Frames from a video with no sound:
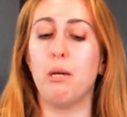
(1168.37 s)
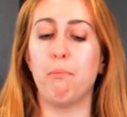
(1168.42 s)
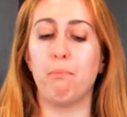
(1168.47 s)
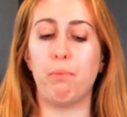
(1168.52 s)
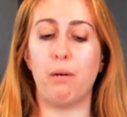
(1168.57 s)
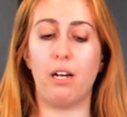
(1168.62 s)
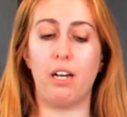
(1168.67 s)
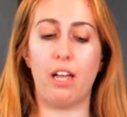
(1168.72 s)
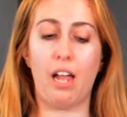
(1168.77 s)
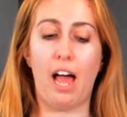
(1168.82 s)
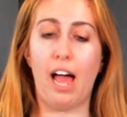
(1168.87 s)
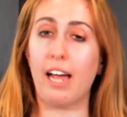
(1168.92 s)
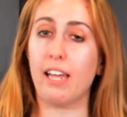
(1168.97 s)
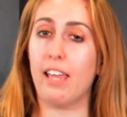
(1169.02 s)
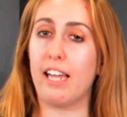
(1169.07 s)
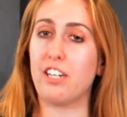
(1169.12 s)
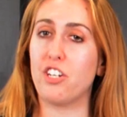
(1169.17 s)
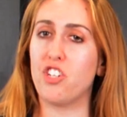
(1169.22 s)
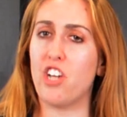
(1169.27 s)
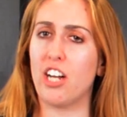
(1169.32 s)
but I
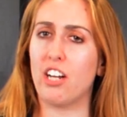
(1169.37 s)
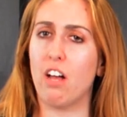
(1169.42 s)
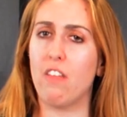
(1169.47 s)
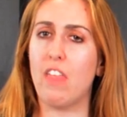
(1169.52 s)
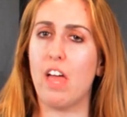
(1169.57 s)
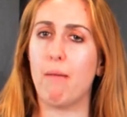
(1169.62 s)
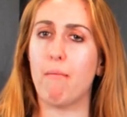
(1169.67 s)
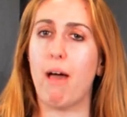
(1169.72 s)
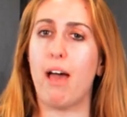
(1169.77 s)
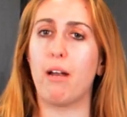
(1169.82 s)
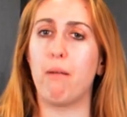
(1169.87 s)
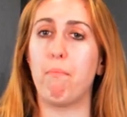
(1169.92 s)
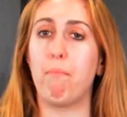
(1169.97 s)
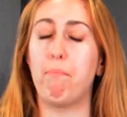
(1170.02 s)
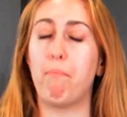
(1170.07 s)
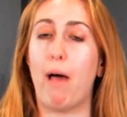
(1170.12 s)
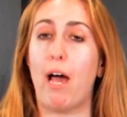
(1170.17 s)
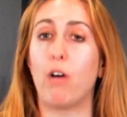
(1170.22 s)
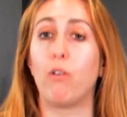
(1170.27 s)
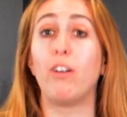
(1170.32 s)
like to check on them at
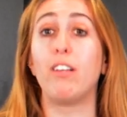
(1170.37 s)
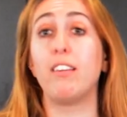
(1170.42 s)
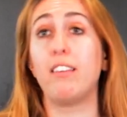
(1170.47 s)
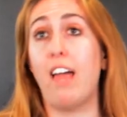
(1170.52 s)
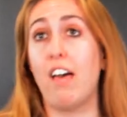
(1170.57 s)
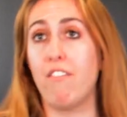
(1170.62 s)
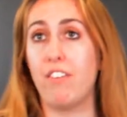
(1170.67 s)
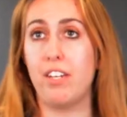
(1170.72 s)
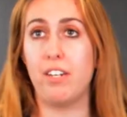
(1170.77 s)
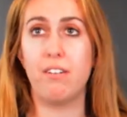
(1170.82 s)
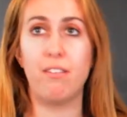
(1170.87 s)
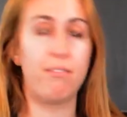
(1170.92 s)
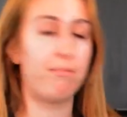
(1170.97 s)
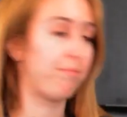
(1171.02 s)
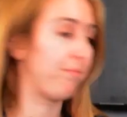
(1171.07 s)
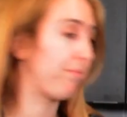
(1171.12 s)
about 11.